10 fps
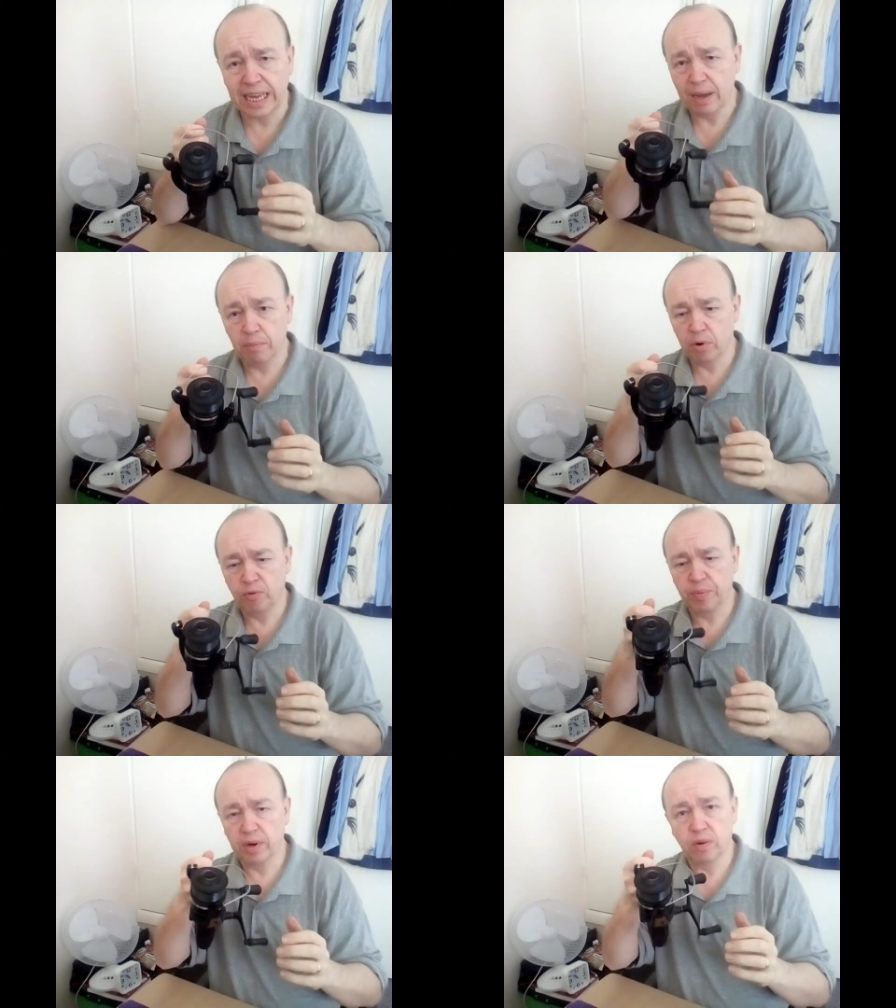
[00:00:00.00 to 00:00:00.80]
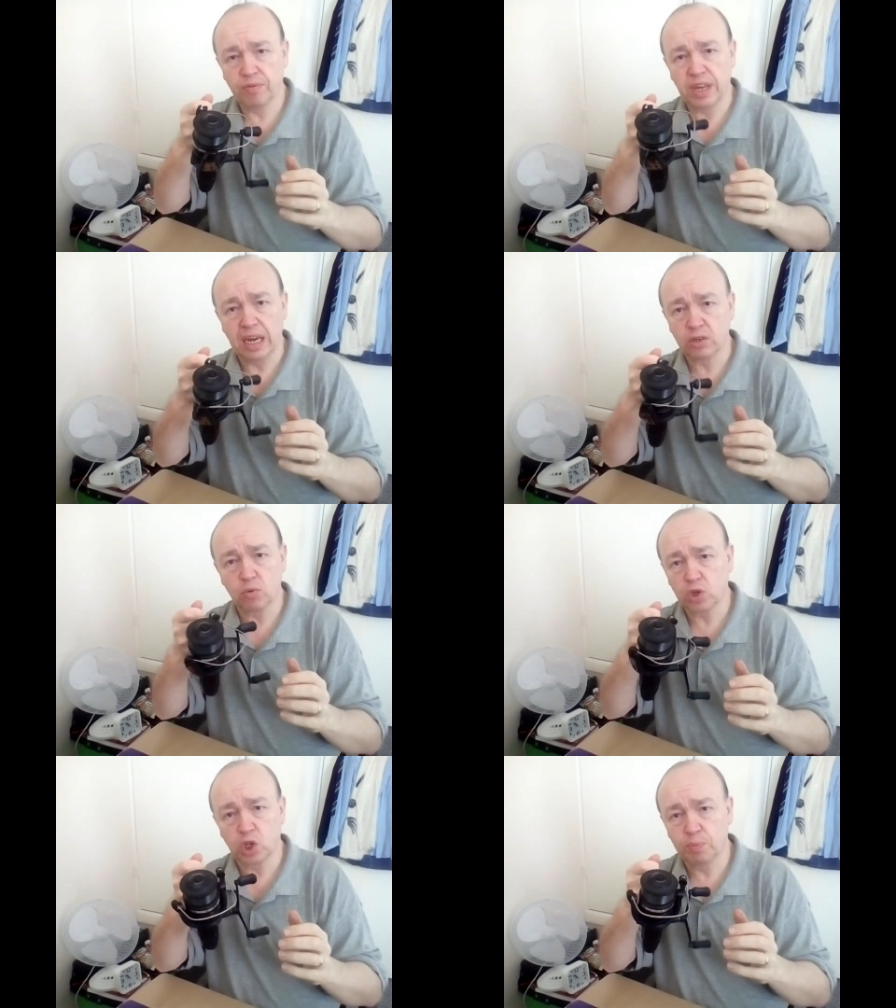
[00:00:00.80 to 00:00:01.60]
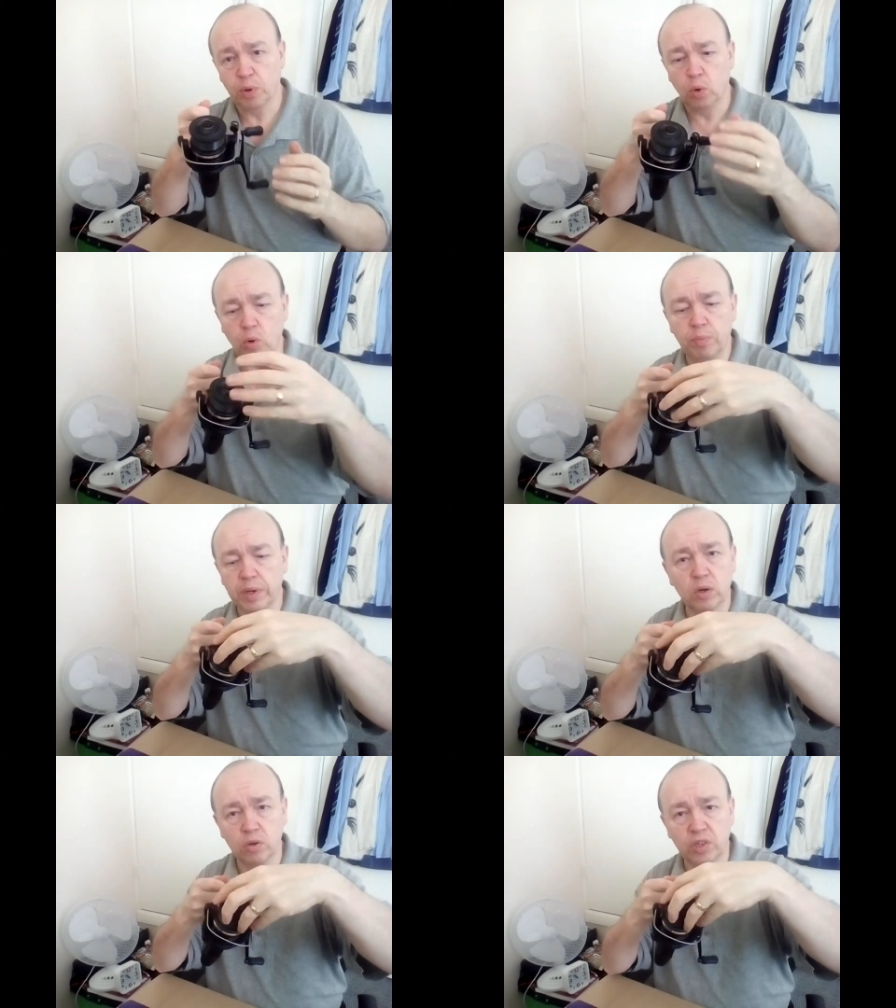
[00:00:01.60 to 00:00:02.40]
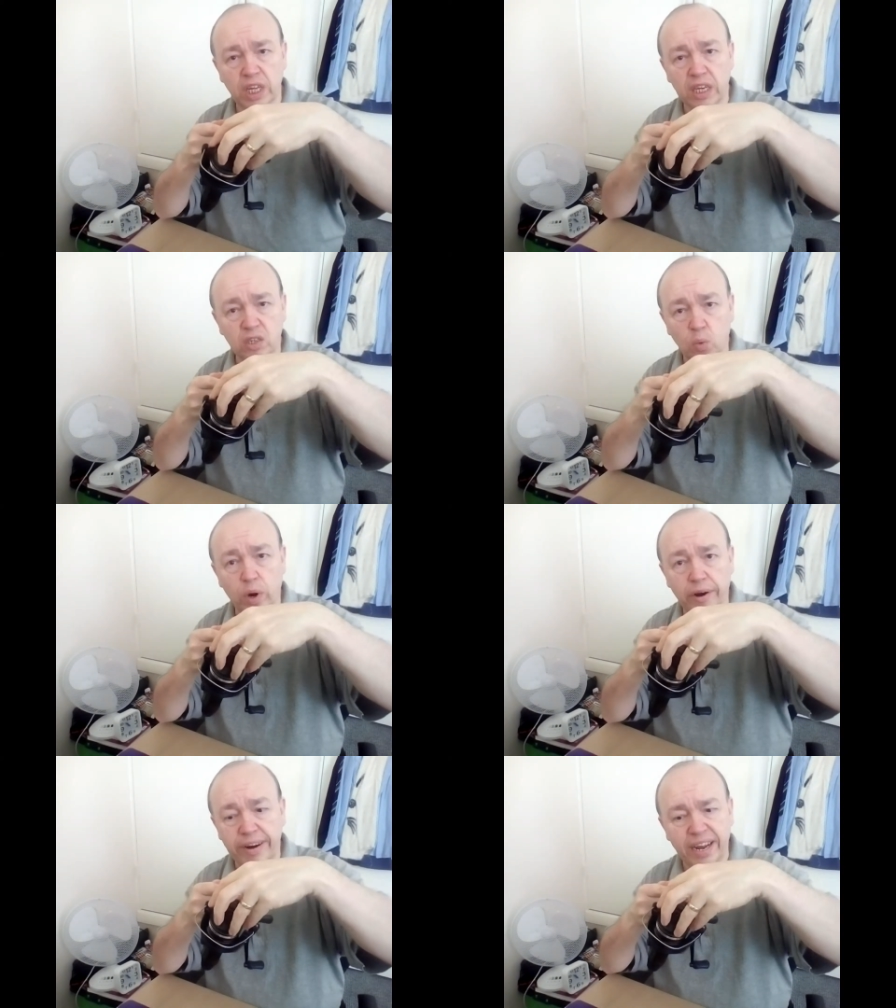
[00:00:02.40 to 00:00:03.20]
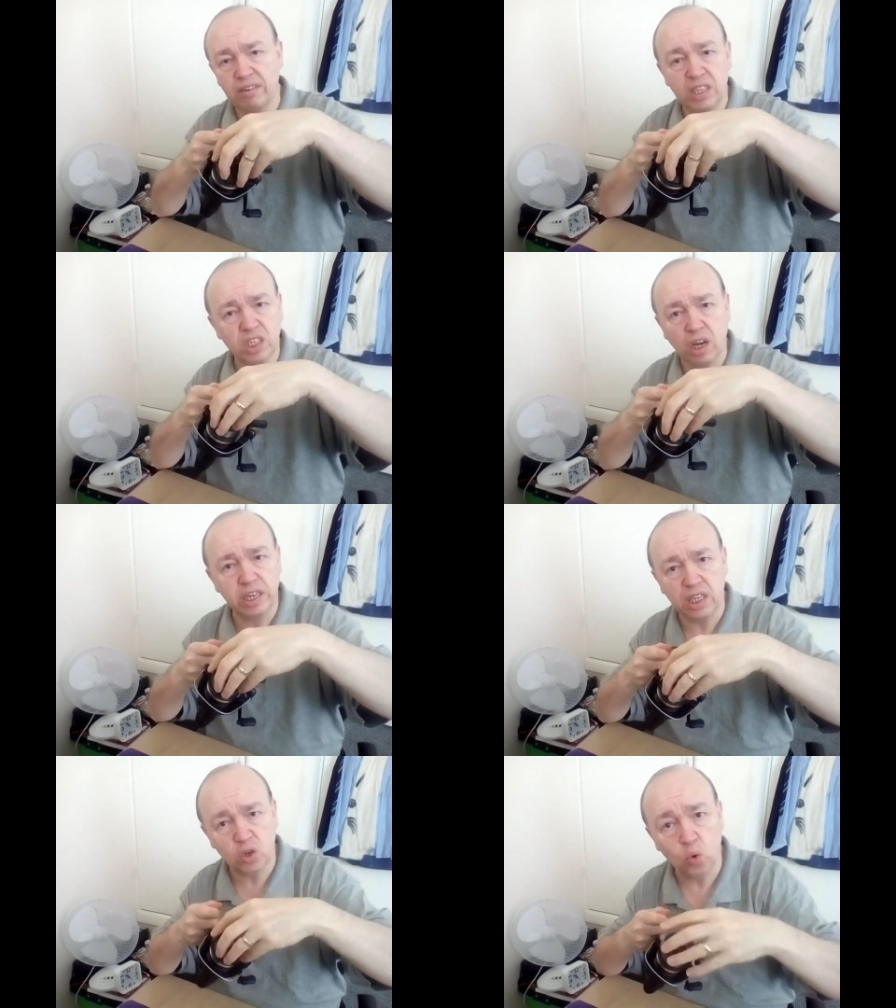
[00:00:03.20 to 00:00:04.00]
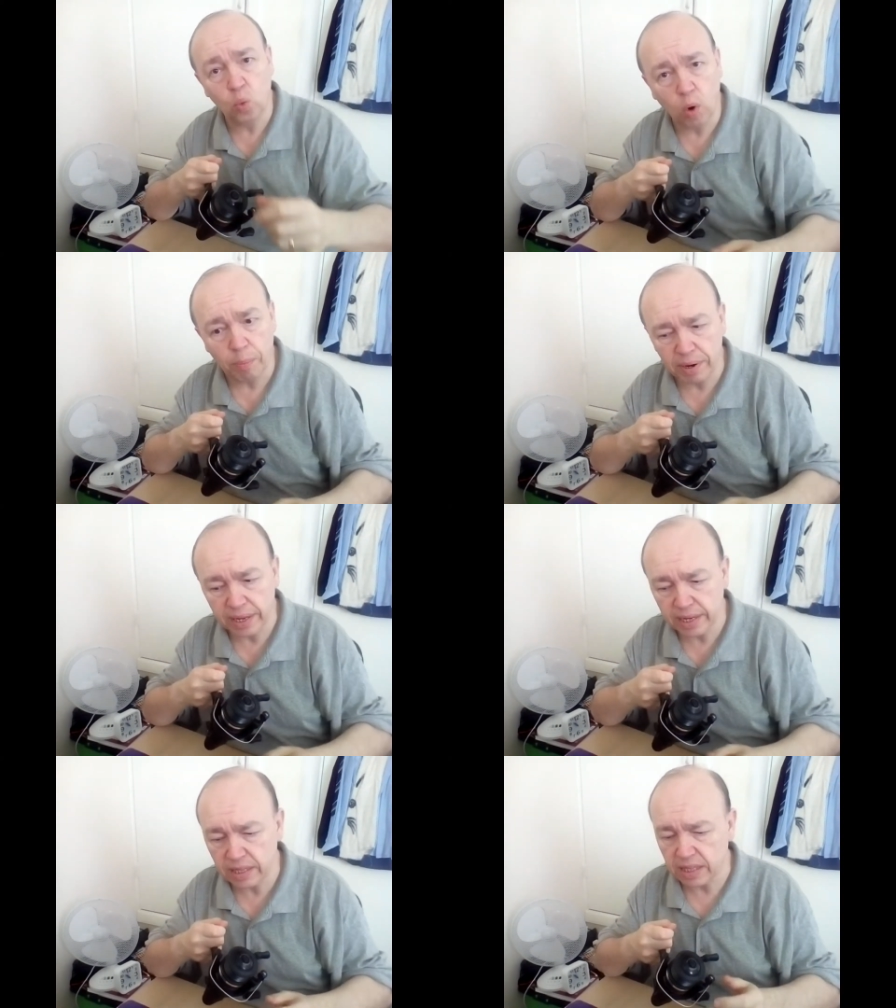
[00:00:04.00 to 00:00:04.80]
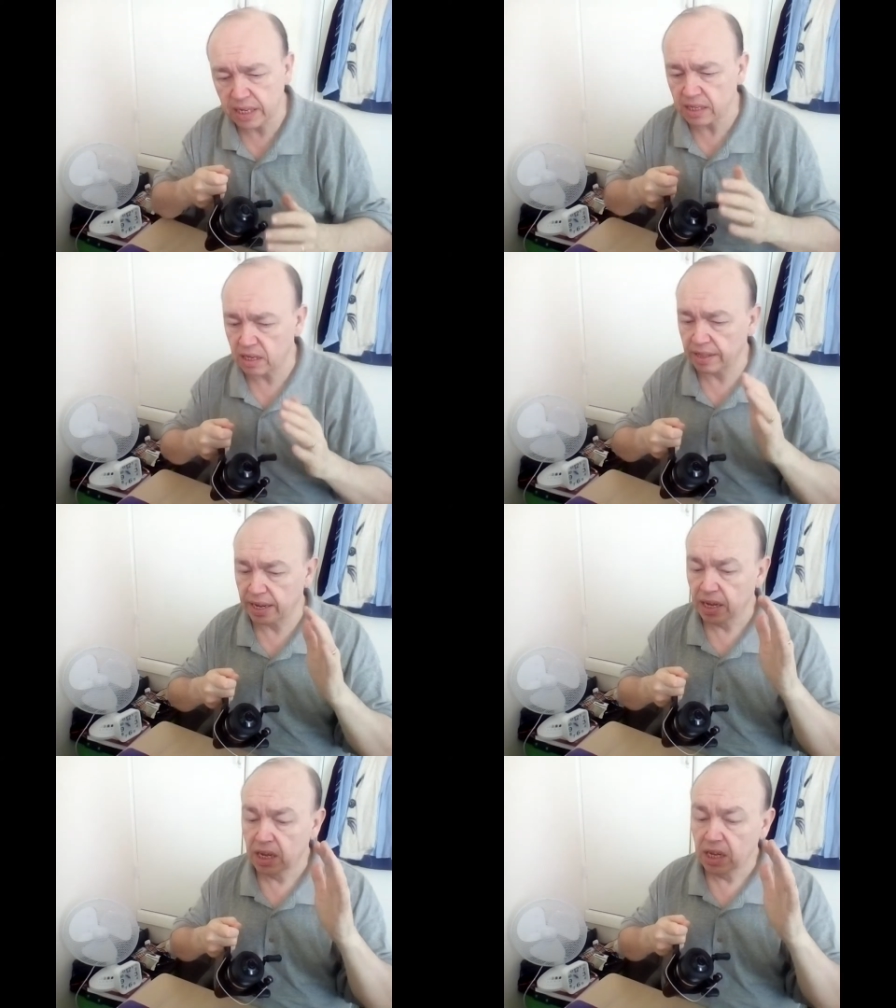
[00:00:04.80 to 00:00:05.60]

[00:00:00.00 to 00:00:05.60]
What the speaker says: to get movement of the actual spool because things are wearing out inside and it's all wobbling and things like that.